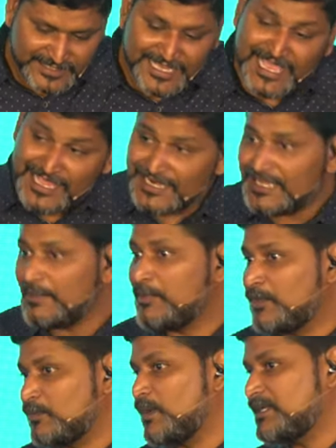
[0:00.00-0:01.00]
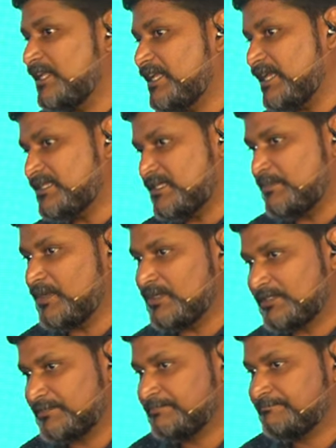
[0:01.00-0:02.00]
Is caring about what he cares
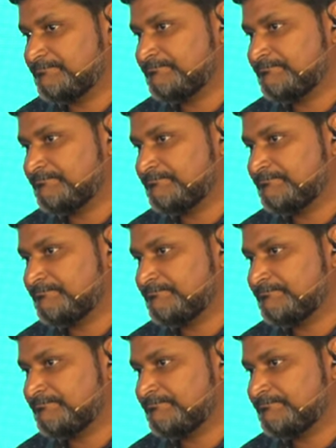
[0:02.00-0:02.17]
about.